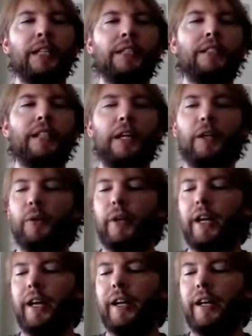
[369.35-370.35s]
So
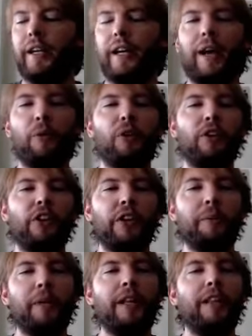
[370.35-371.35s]
I want to talk
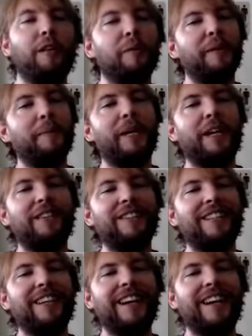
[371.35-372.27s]
a little bit about